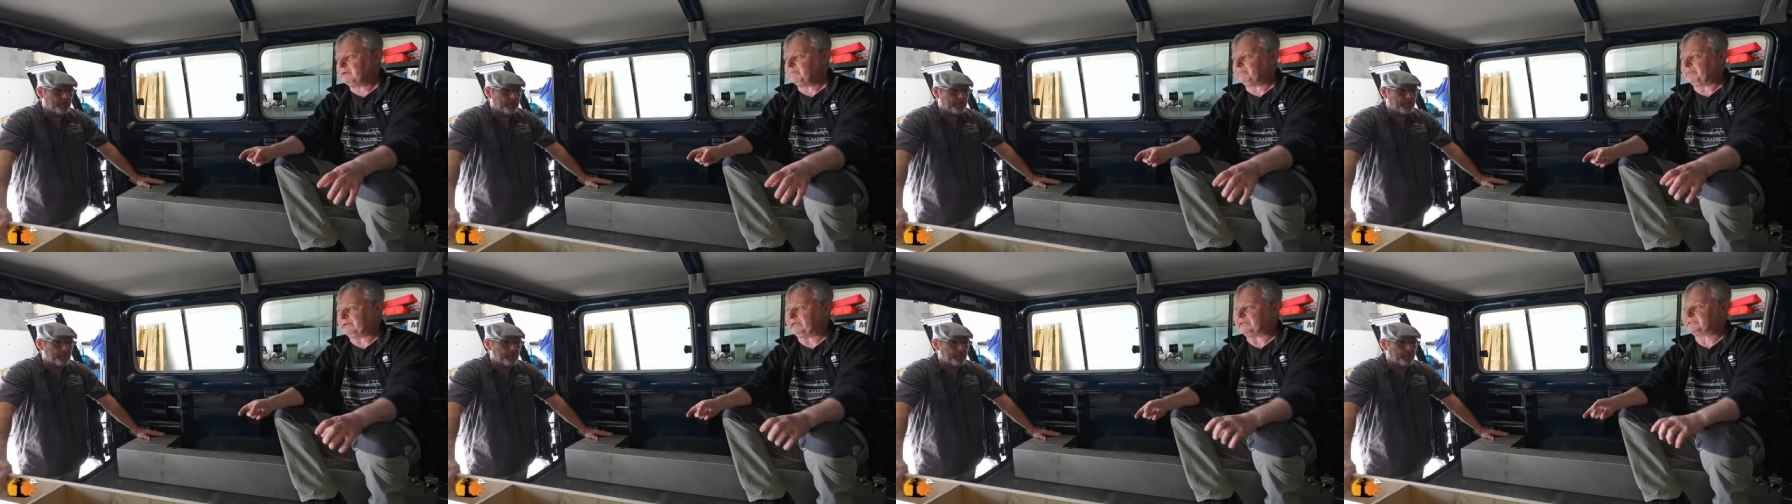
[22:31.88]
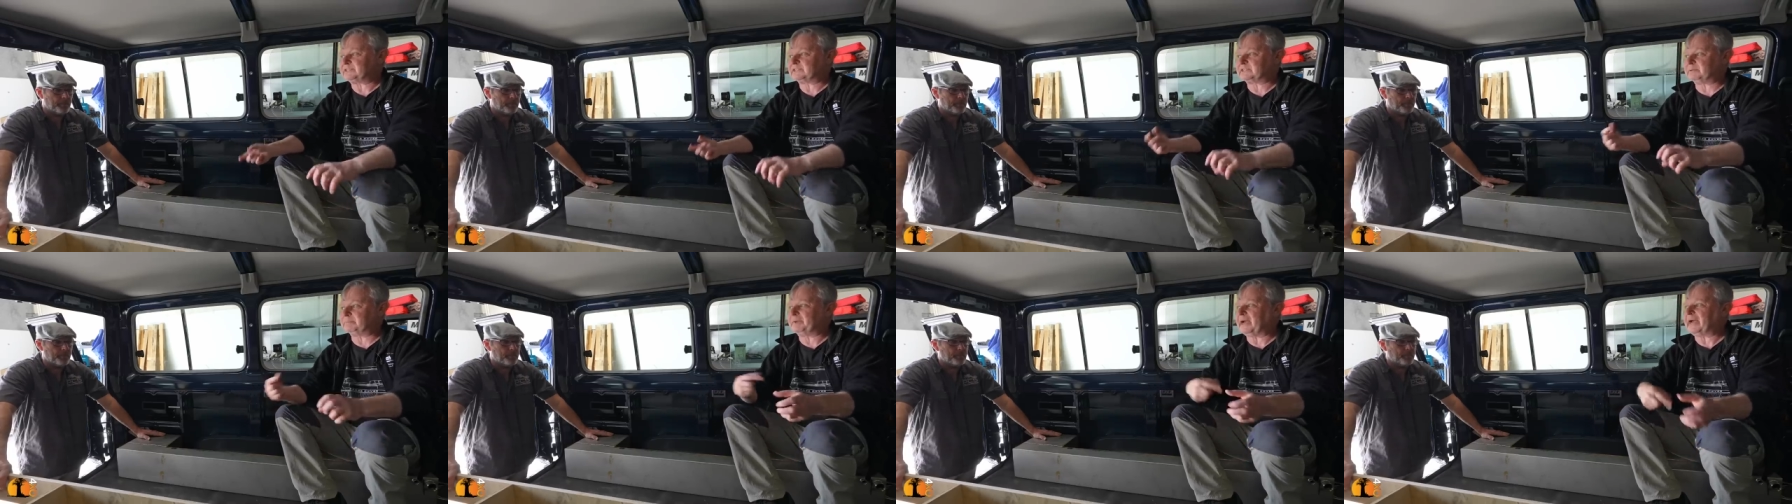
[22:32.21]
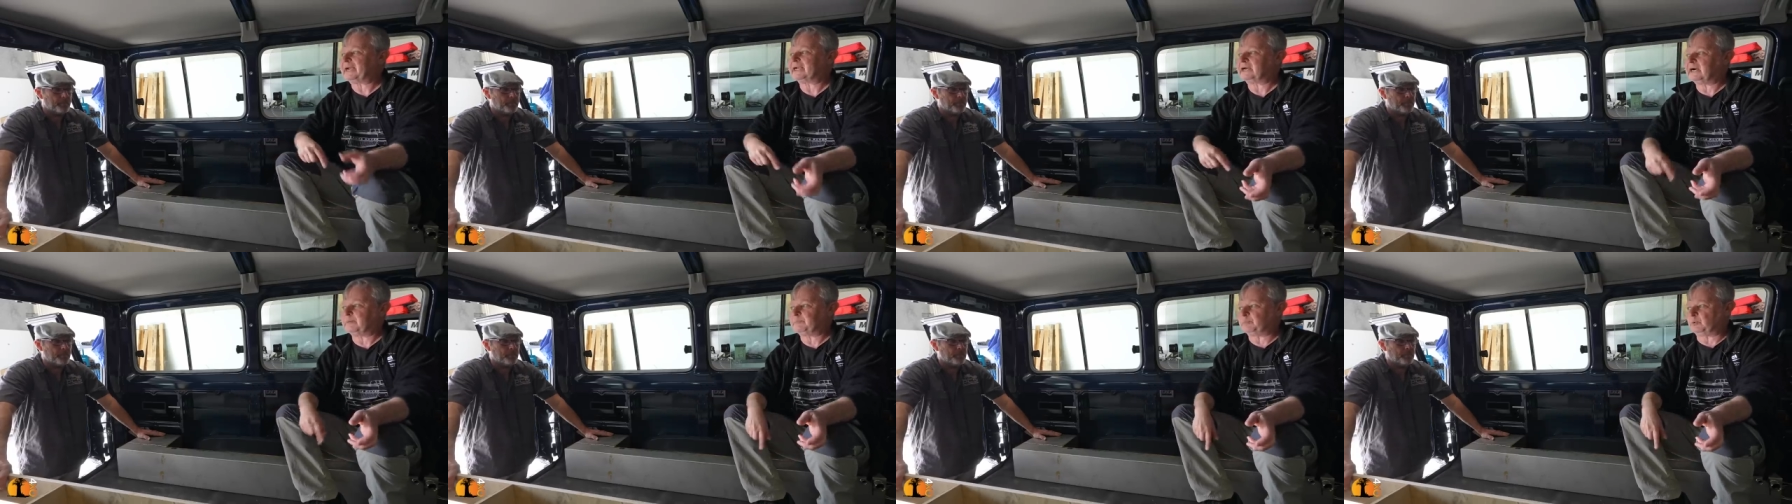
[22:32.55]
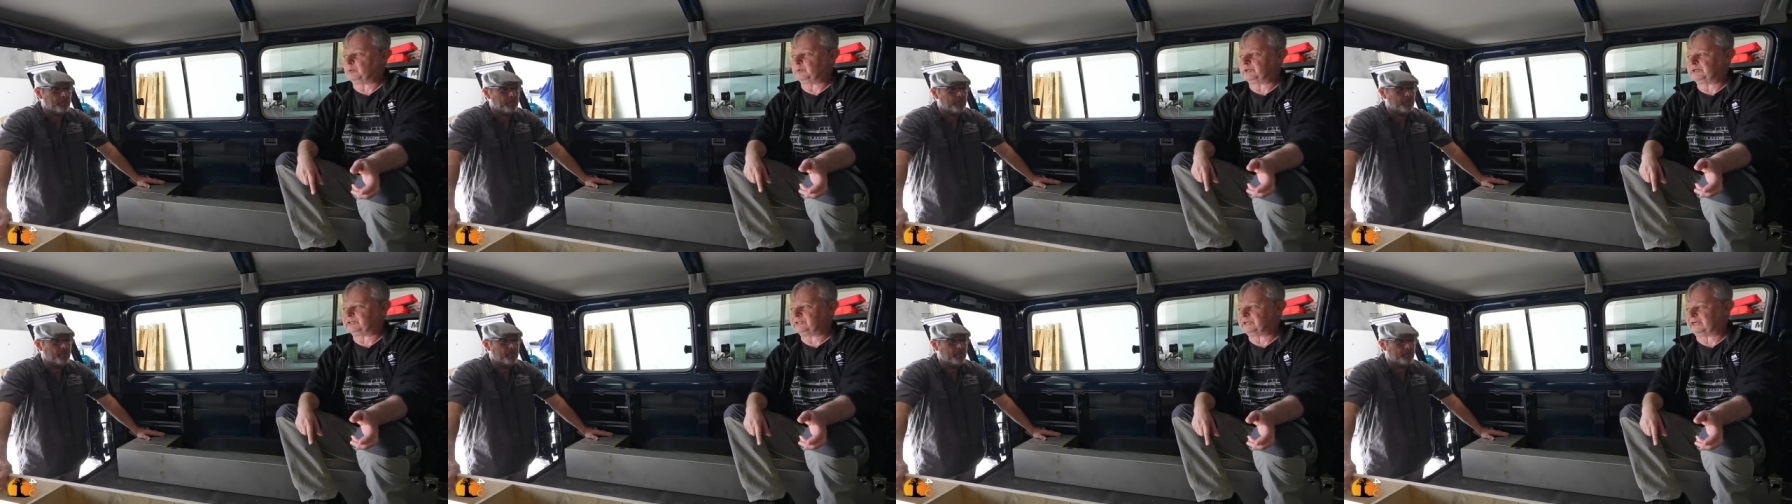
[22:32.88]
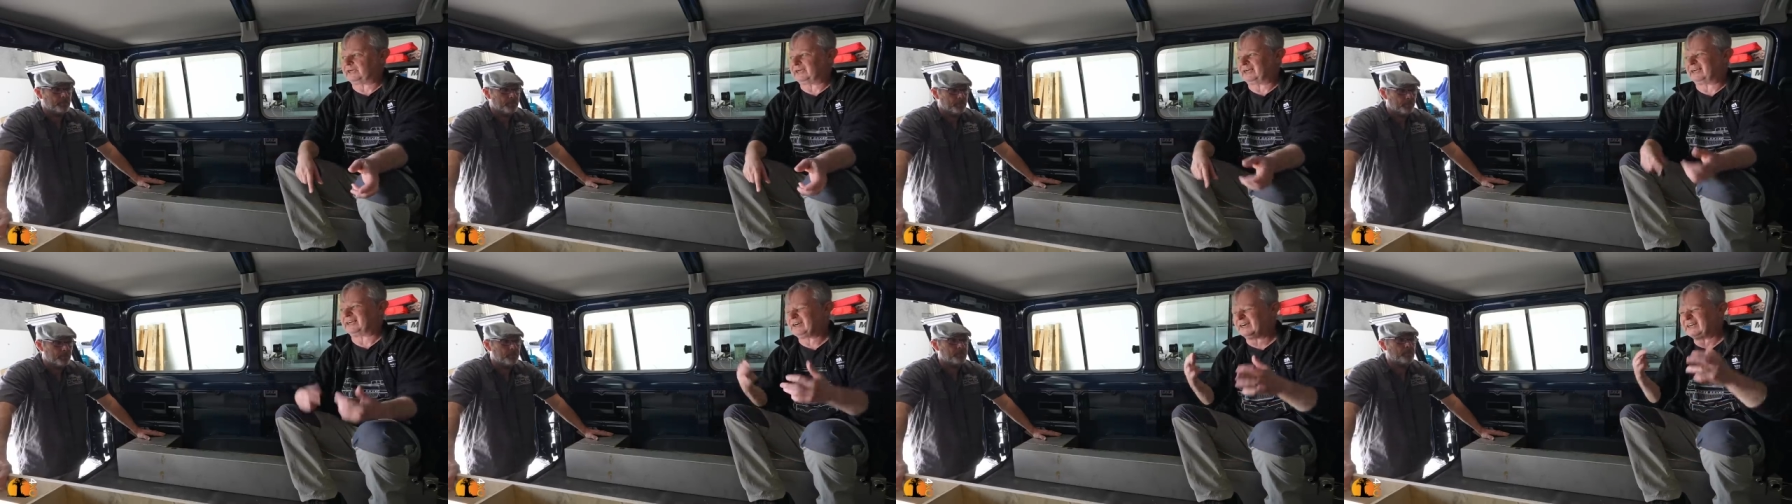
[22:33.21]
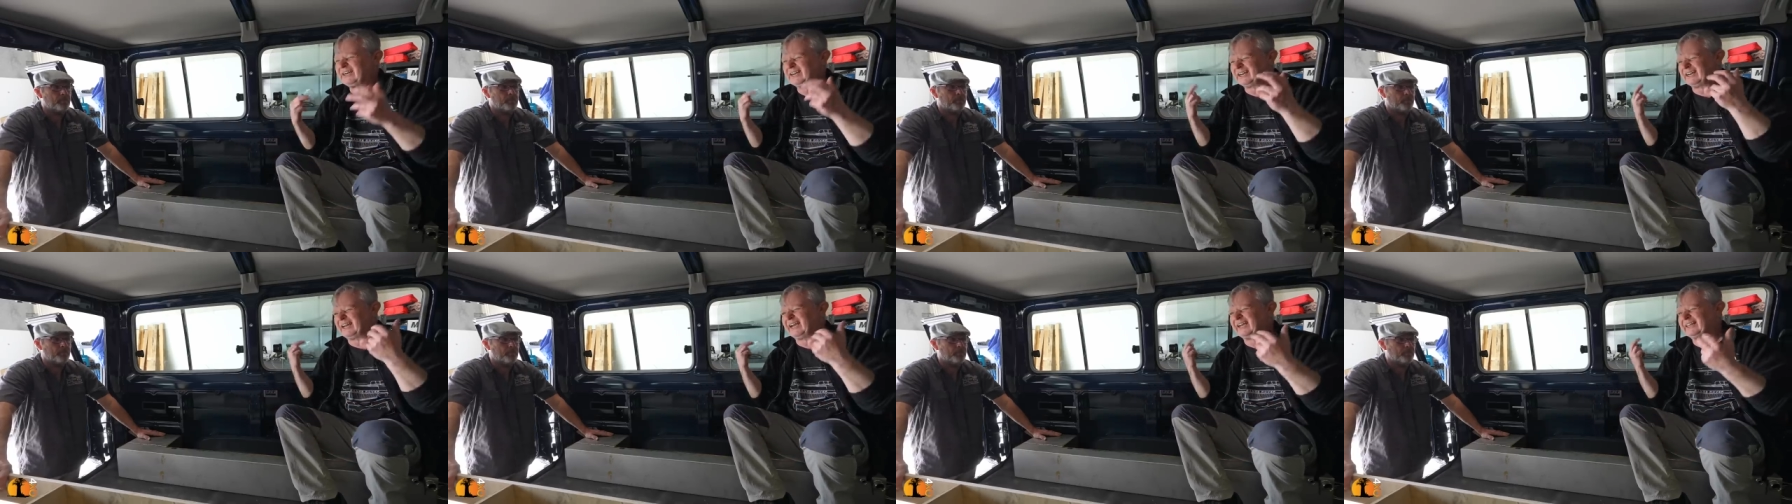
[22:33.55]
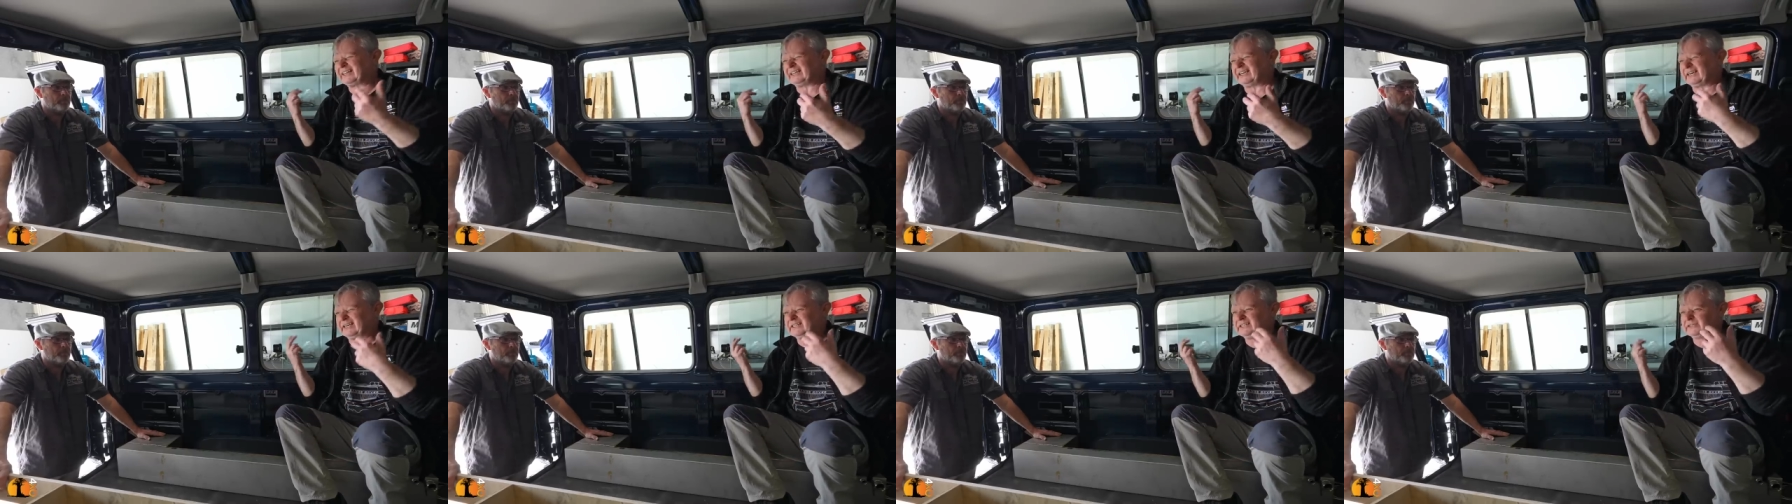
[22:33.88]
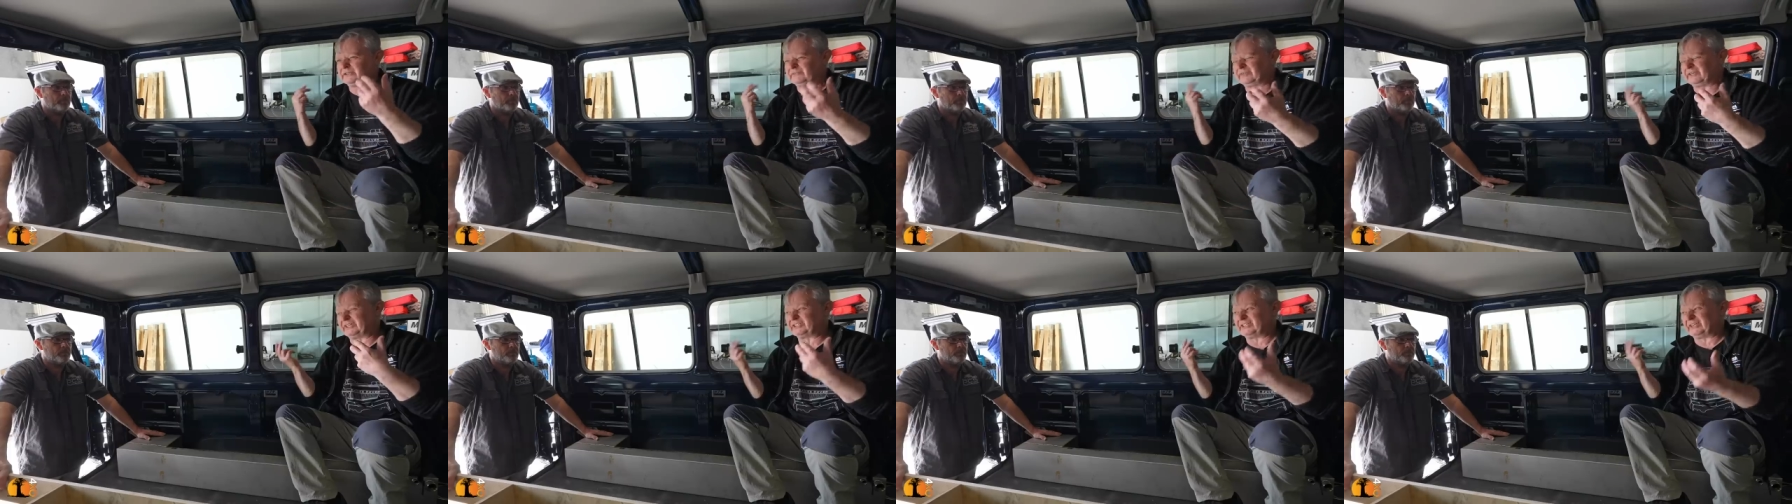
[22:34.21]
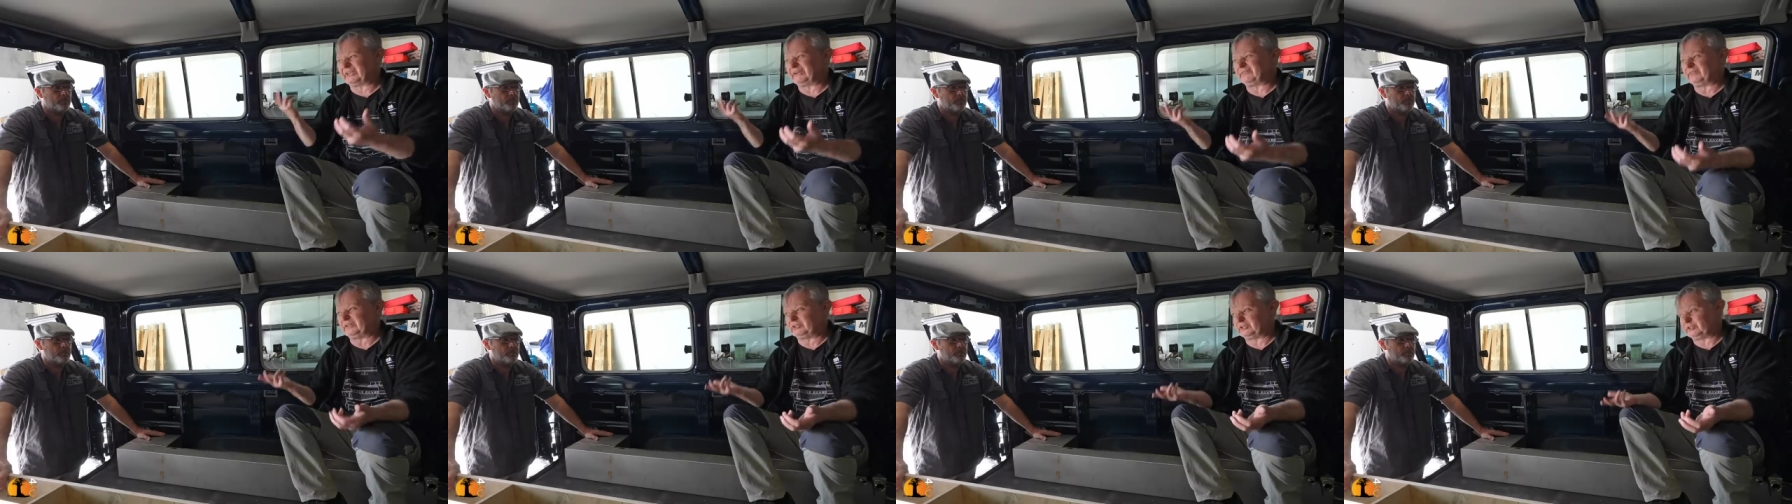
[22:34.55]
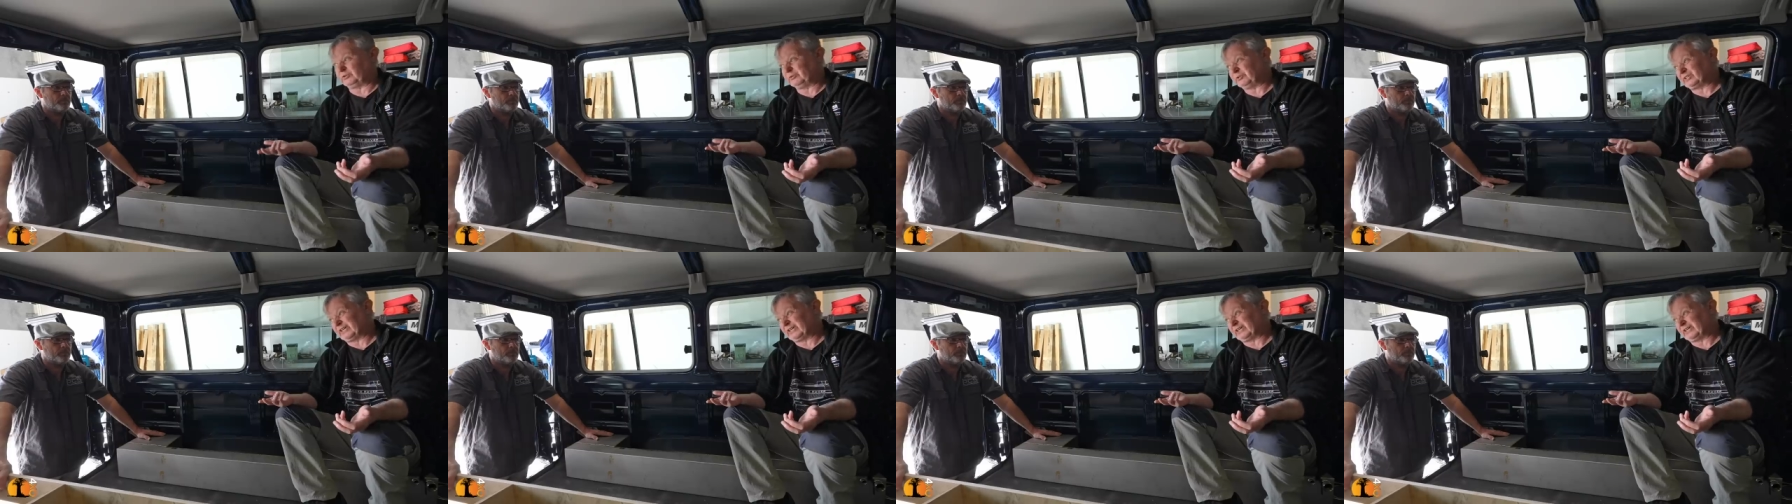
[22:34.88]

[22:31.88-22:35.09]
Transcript: but it's the backup order tank. I kind of like the idea of actually having two